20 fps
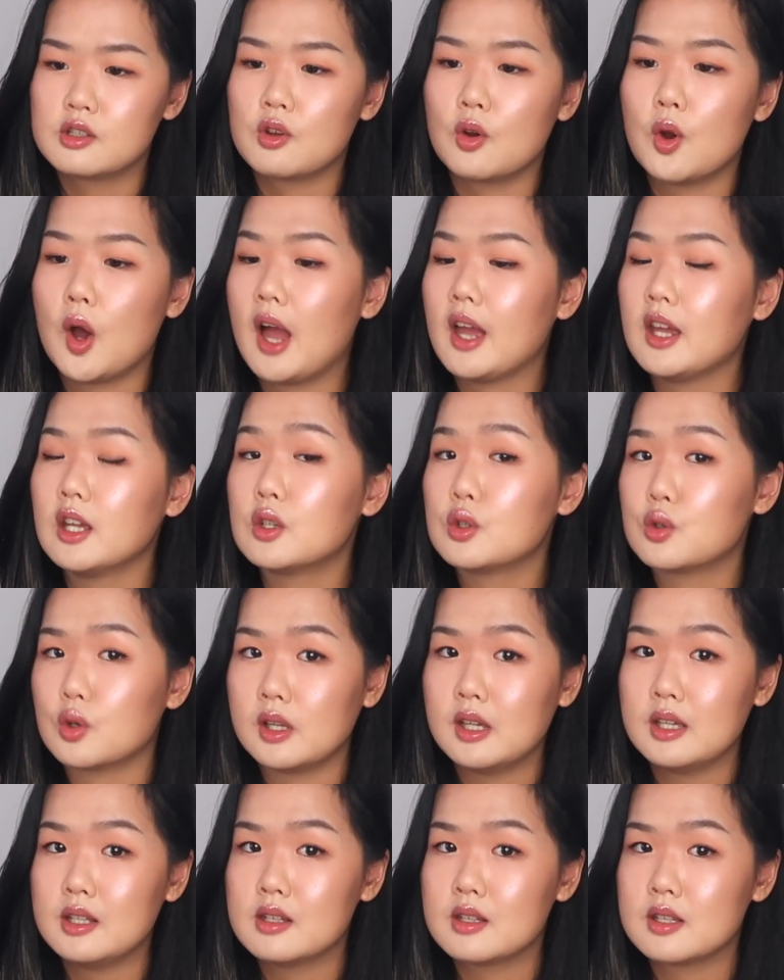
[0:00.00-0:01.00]
So I
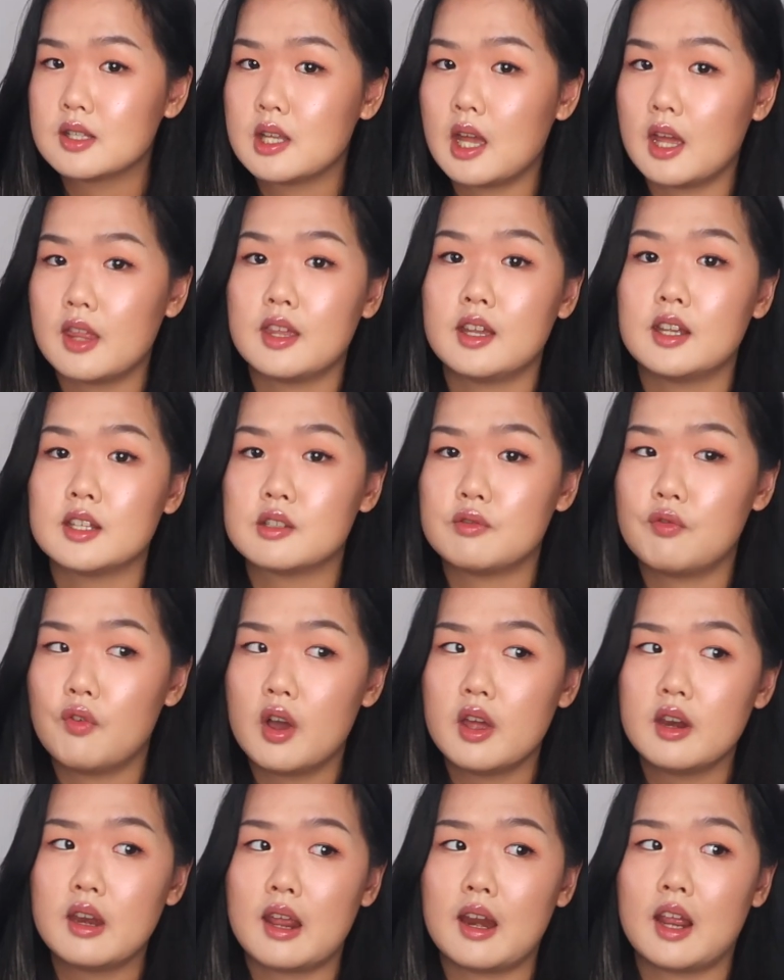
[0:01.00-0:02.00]
enjoy it, I think it's
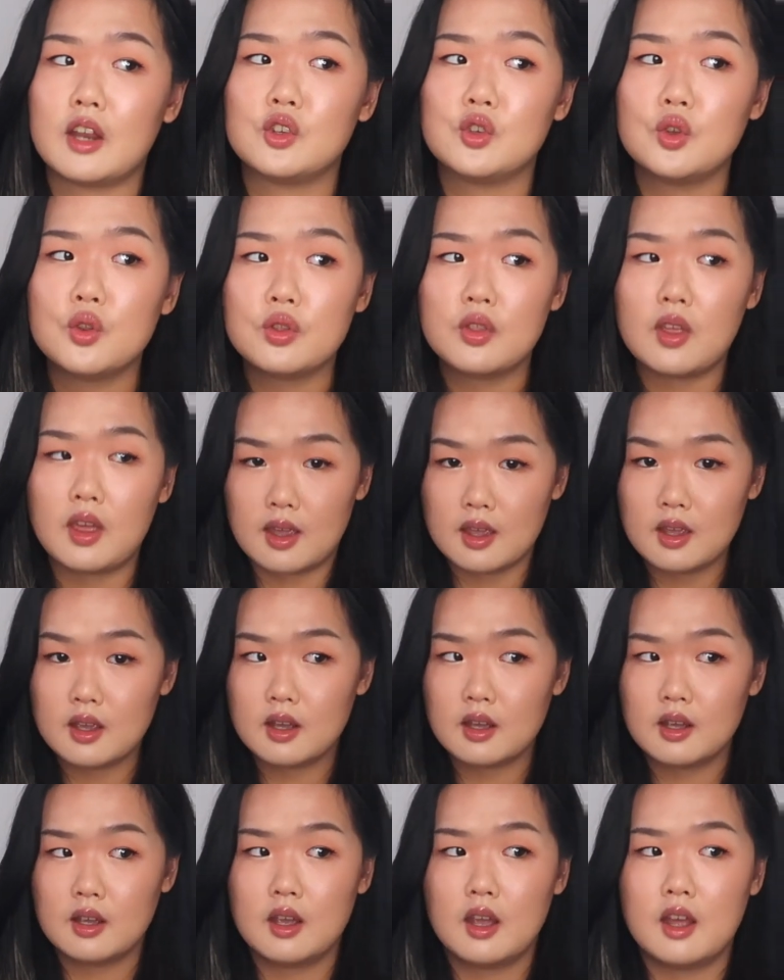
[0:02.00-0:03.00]
fun, and I do
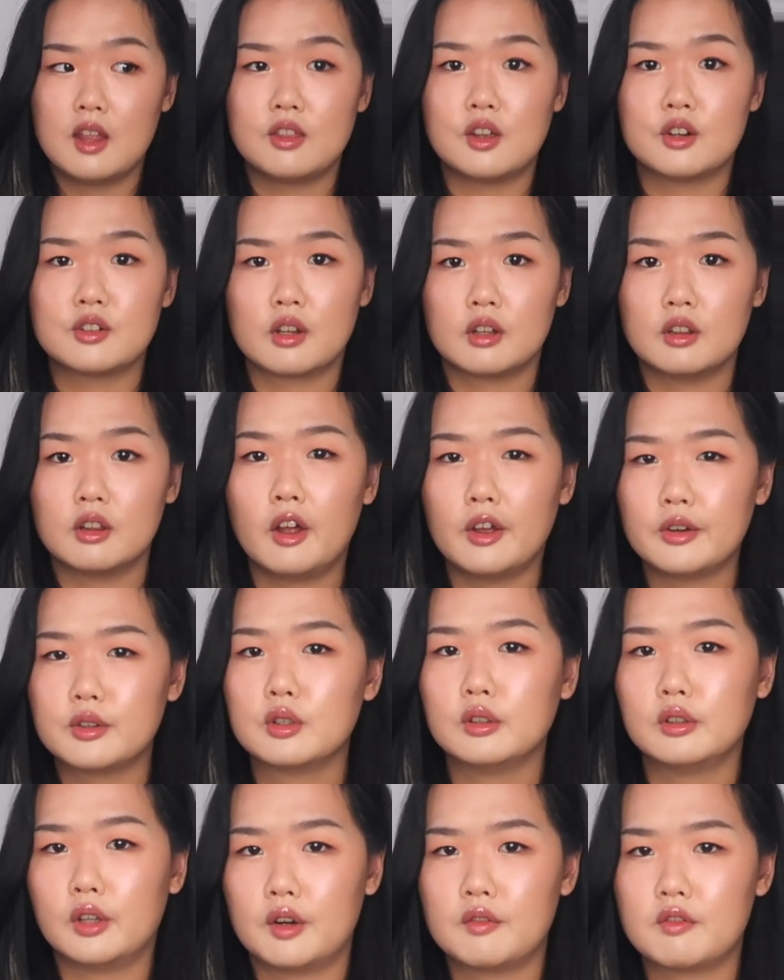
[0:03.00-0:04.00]
think there's a lot
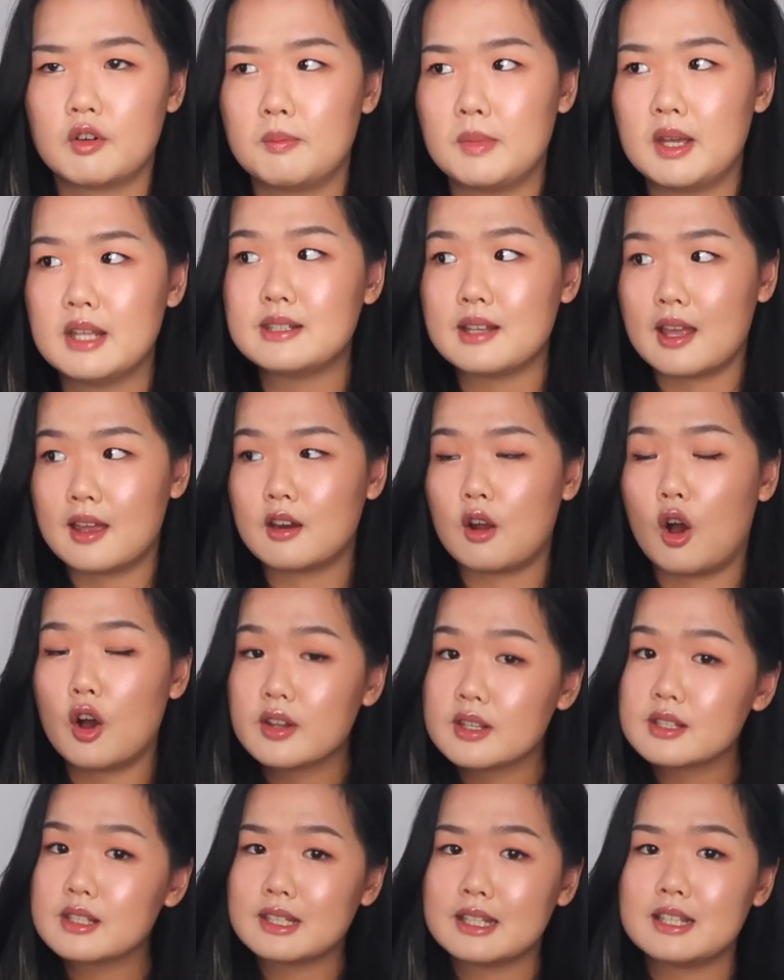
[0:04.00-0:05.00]
to learn from it, and
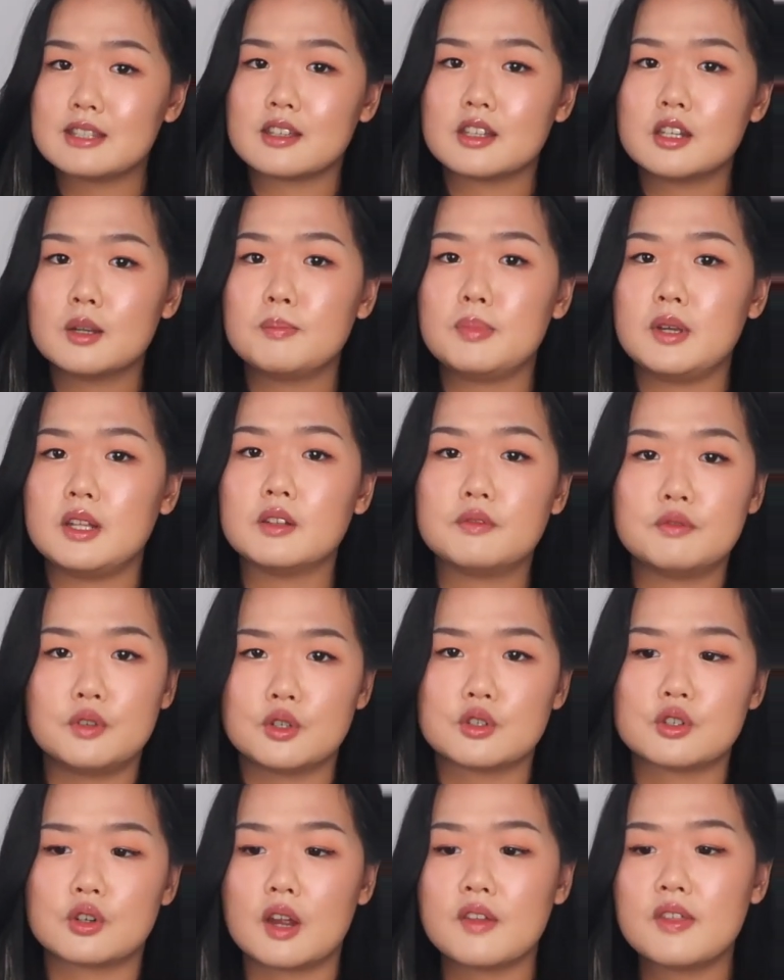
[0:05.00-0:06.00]
honestly it's gonna be the
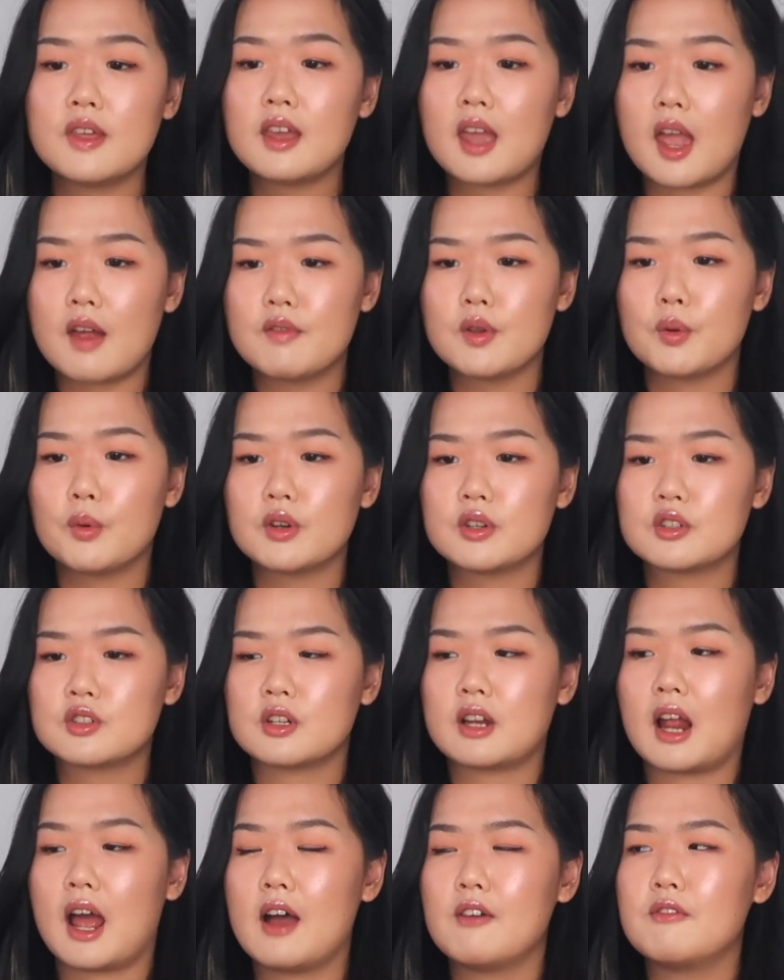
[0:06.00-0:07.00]
future. I think everyone
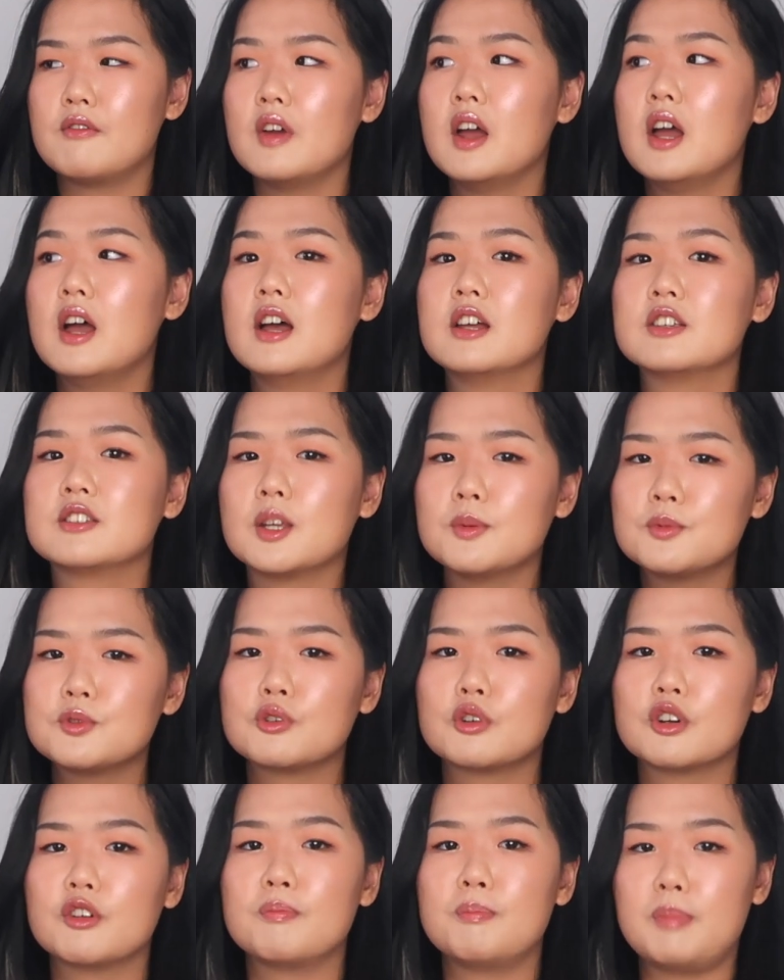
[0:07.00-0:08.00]
should have some
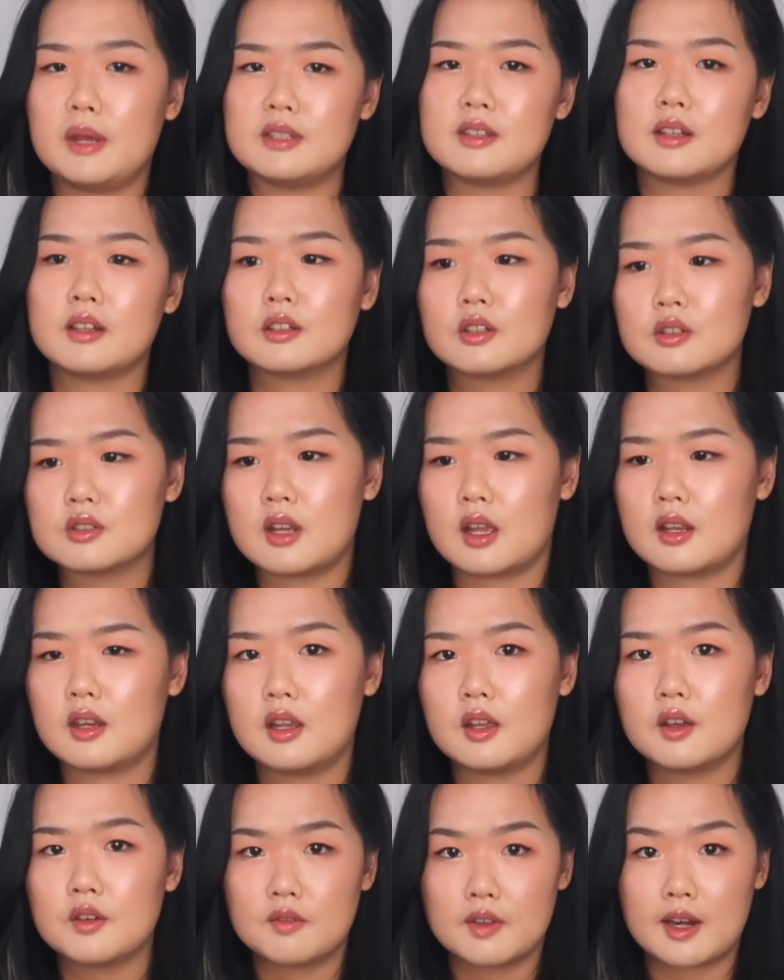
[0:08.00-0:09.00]
sort of basic
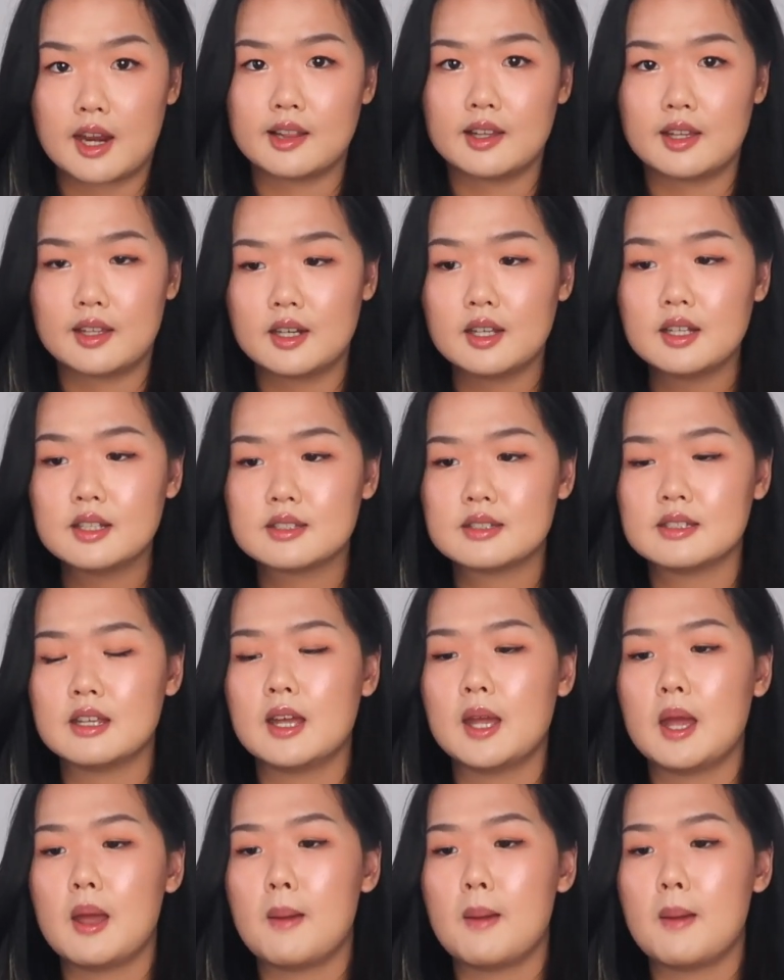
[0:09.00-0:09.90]
understanding of analytics.